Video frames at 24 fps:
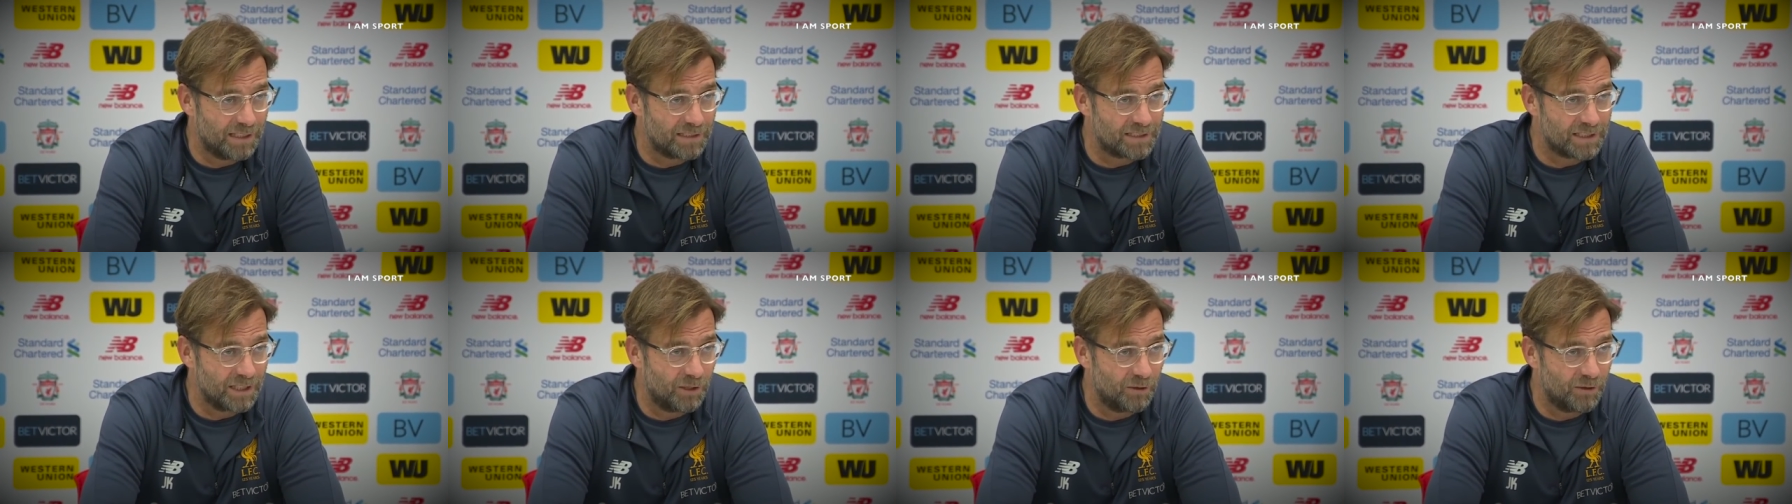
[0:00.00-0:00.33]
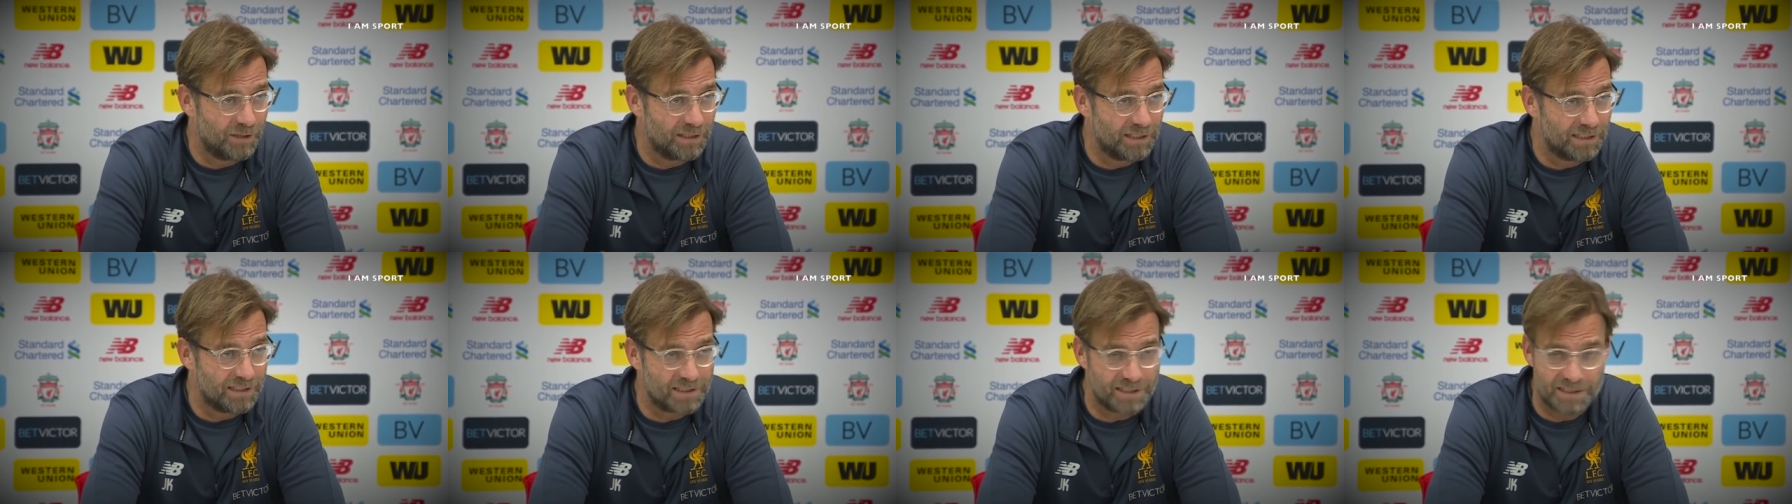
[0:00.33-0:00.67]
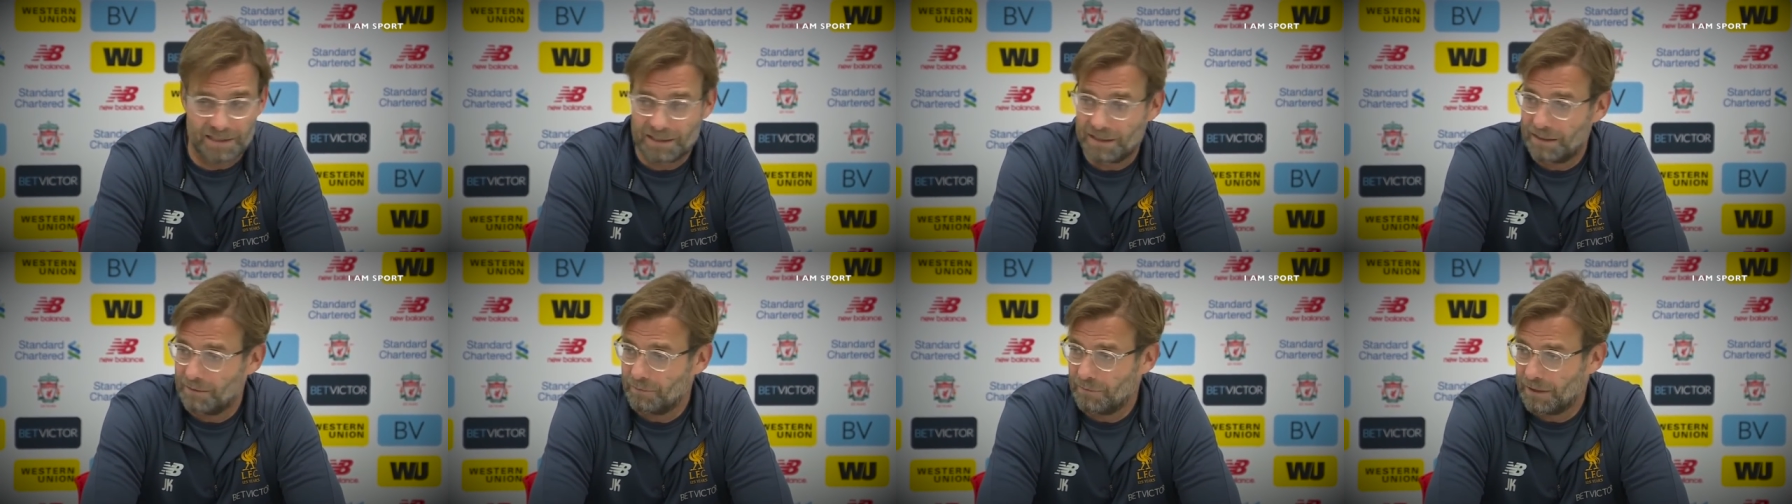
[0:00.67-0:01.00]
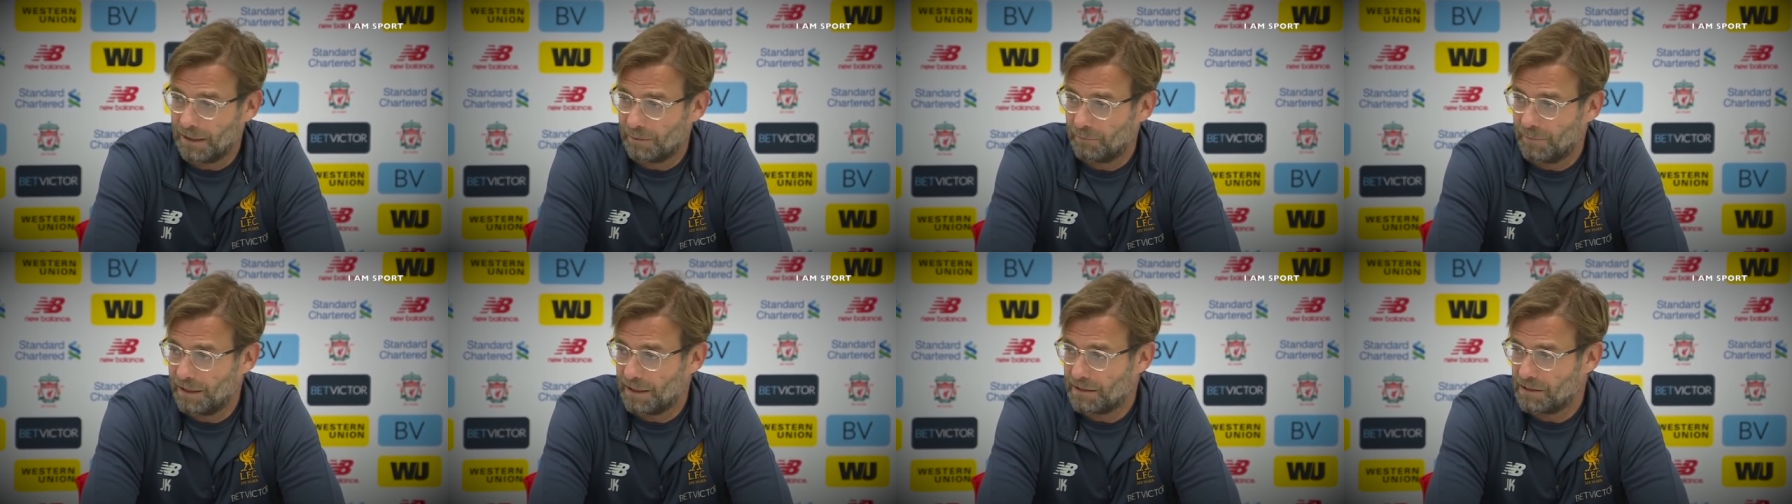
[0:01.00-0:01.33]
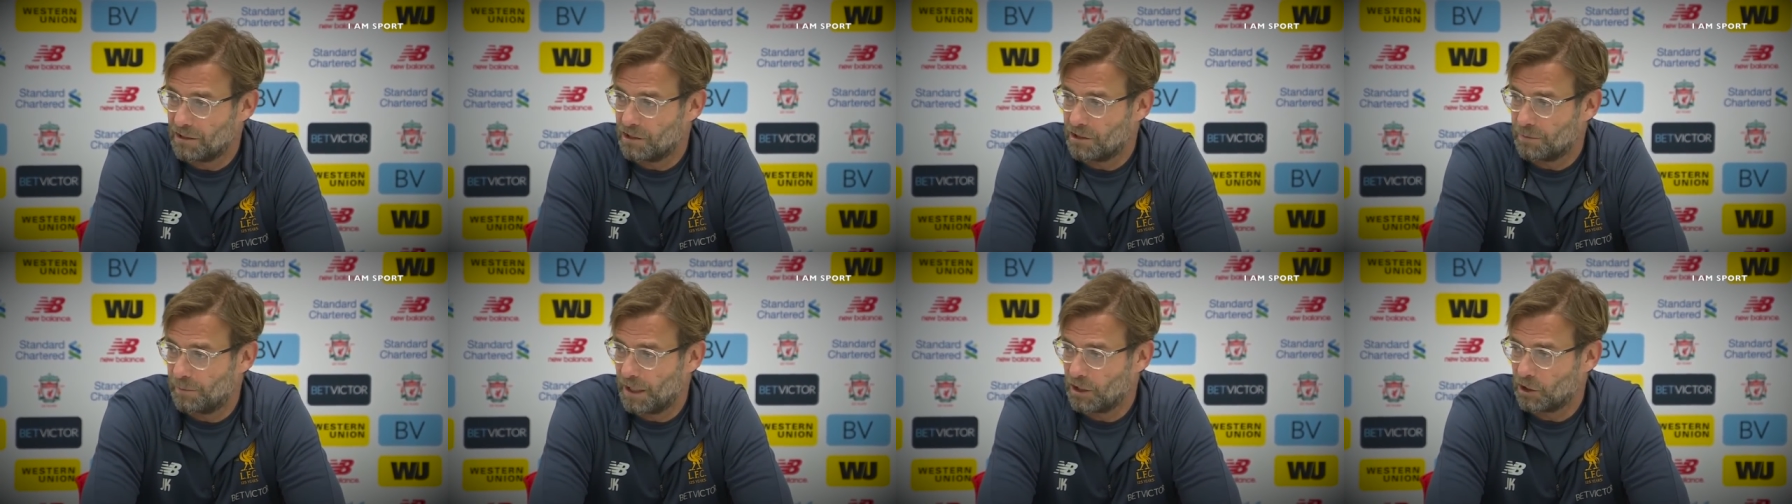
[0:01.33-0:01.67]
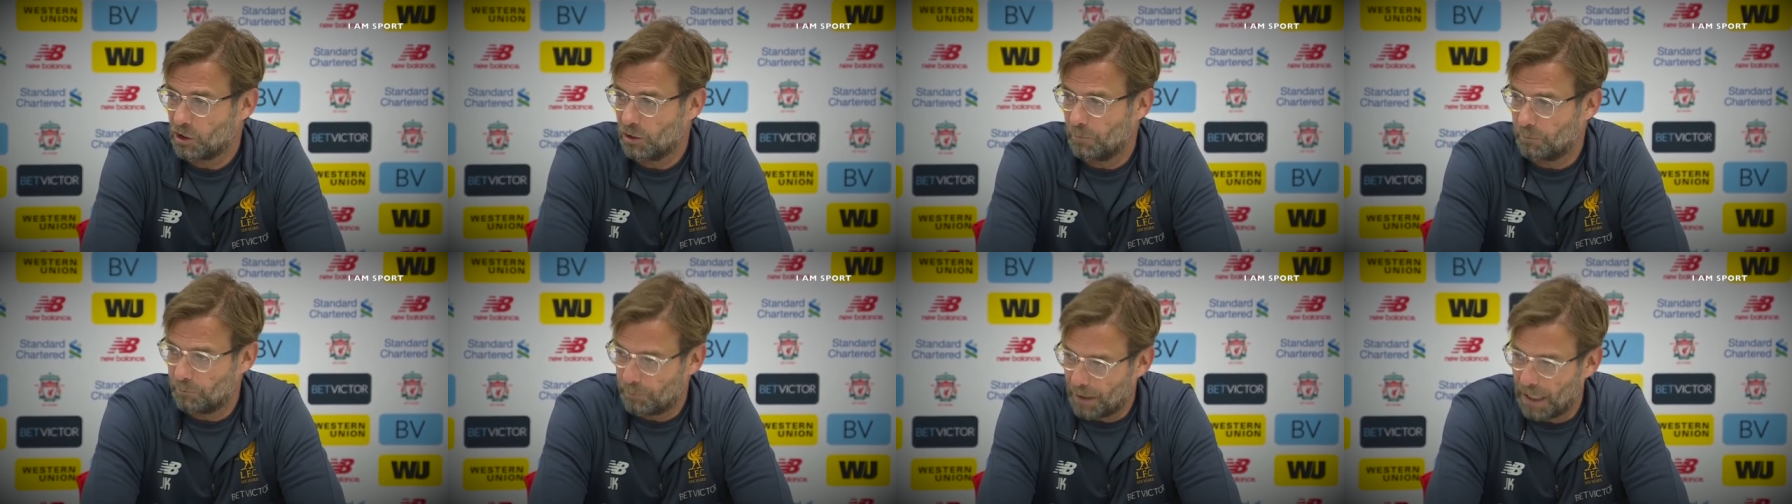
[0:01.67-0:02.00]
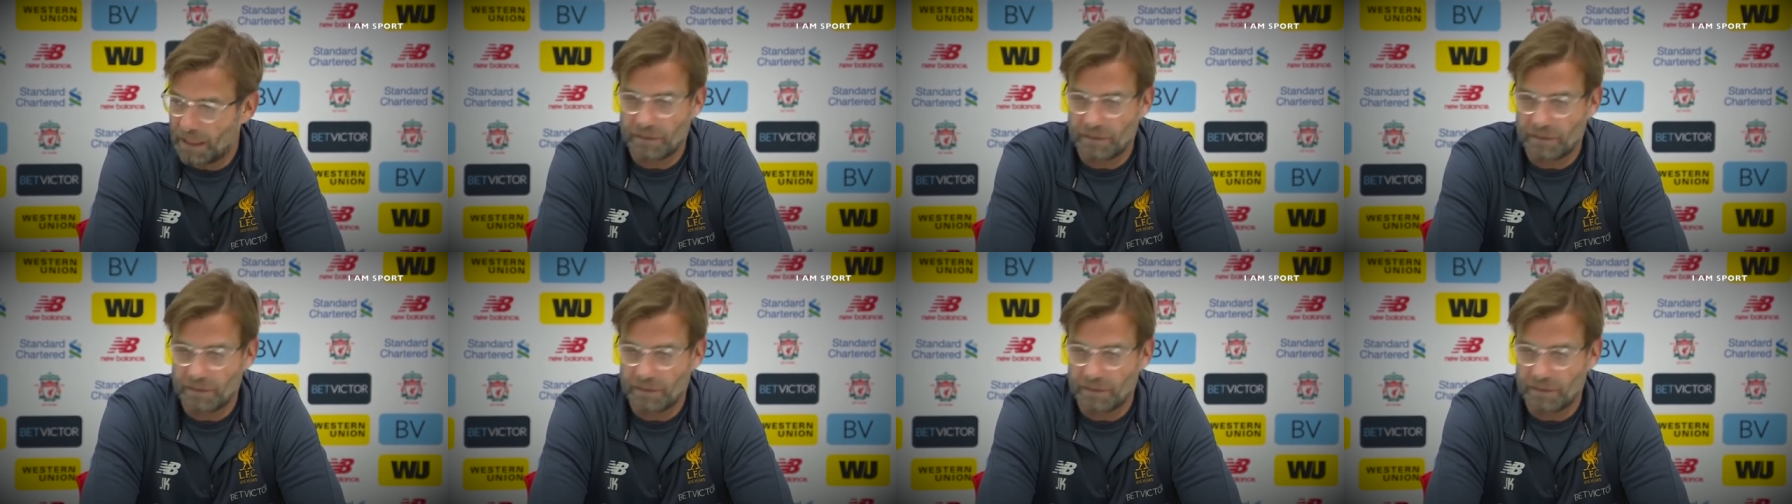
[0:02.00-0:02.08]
that's how it is, and that makes it special.